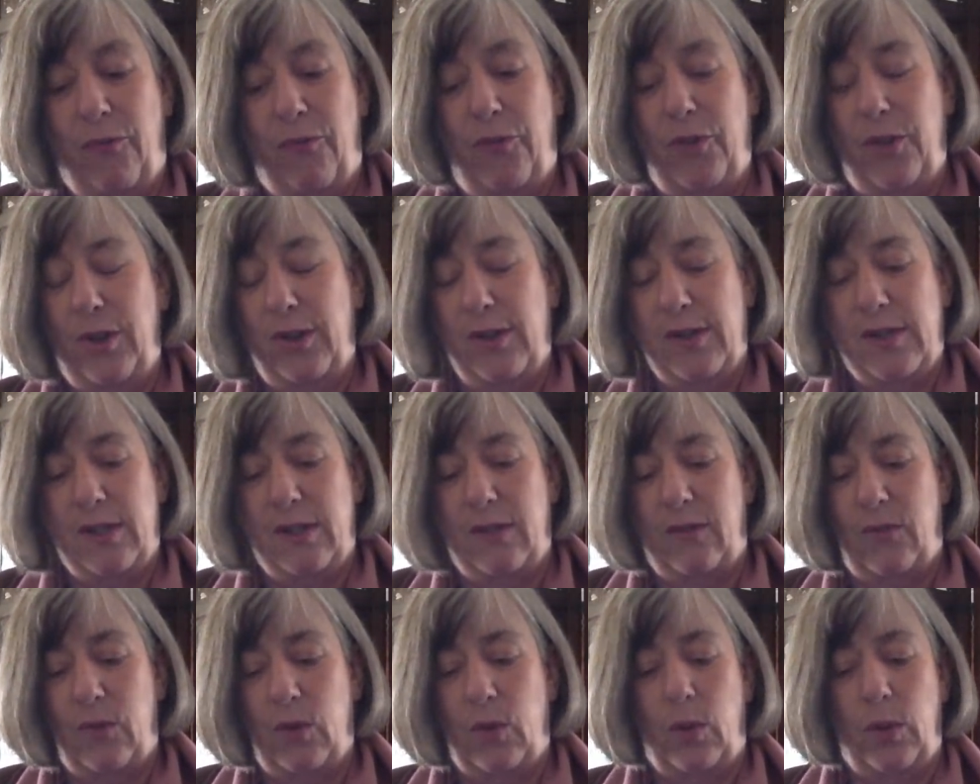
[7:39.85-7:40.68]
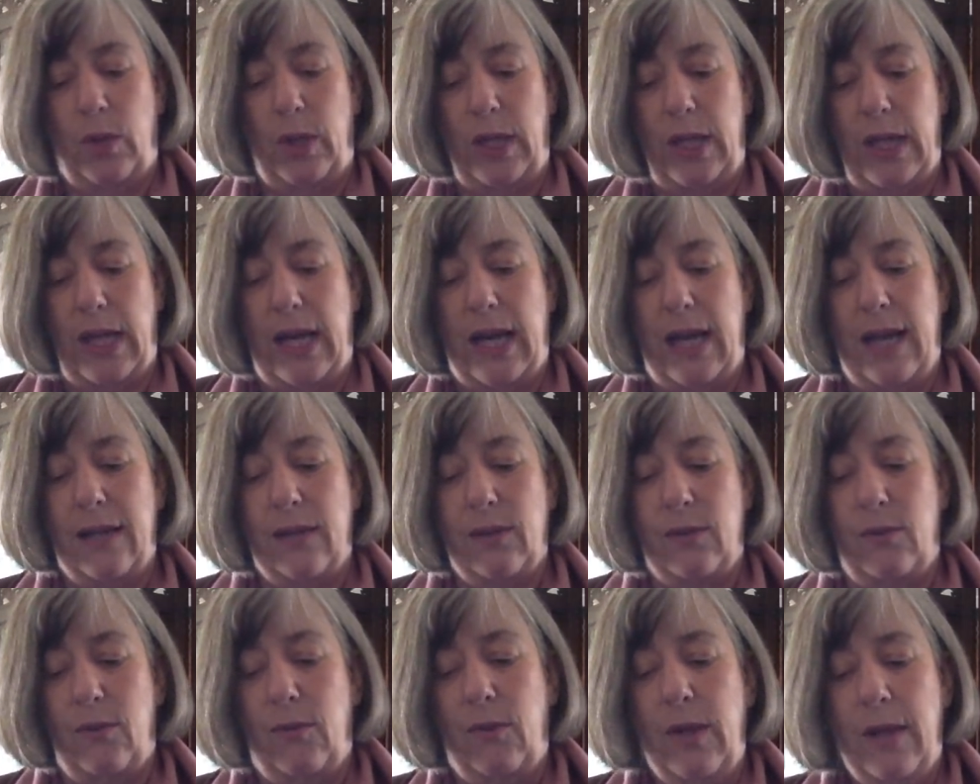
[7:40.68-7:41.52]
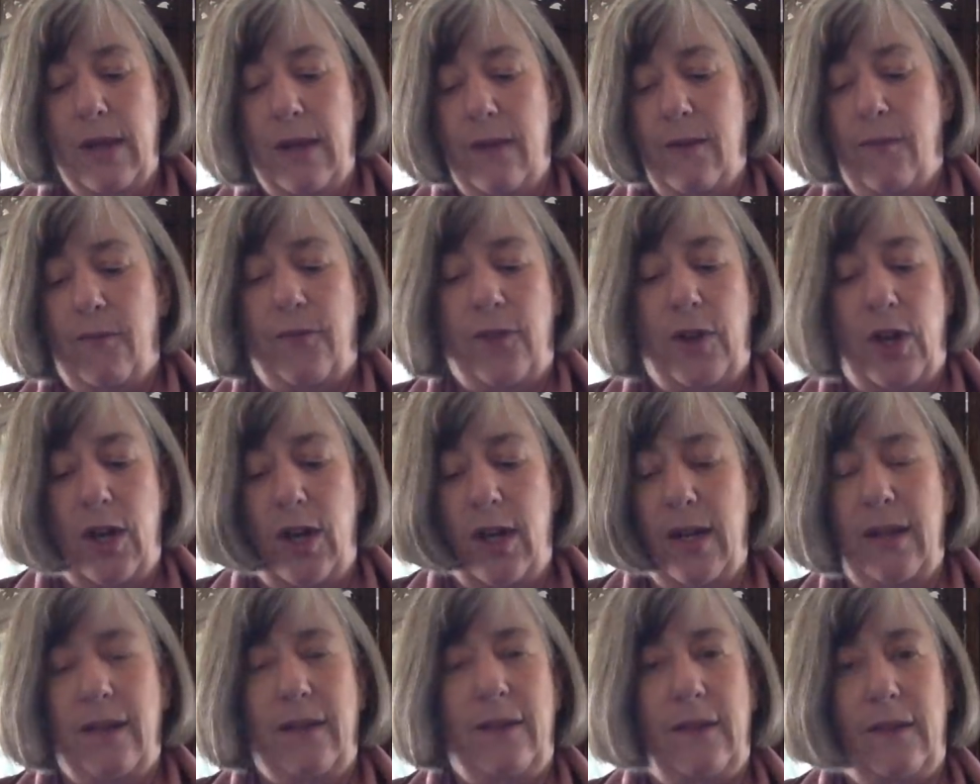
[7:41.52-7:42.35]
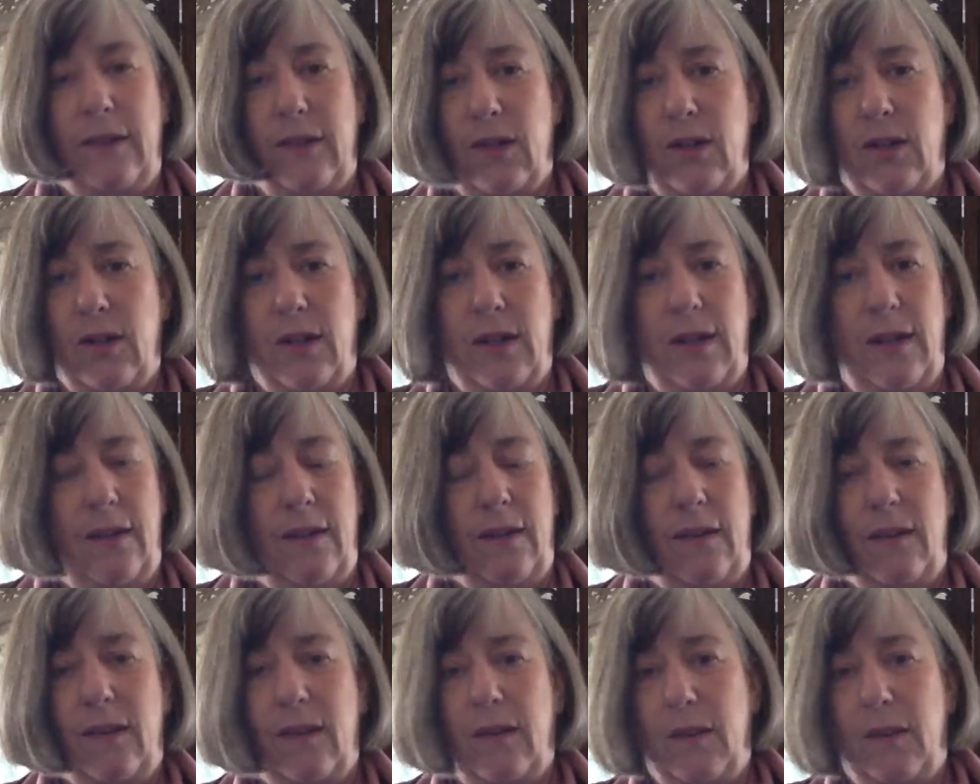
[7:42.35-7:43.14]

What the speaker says: first of all, the cardinal fire signs,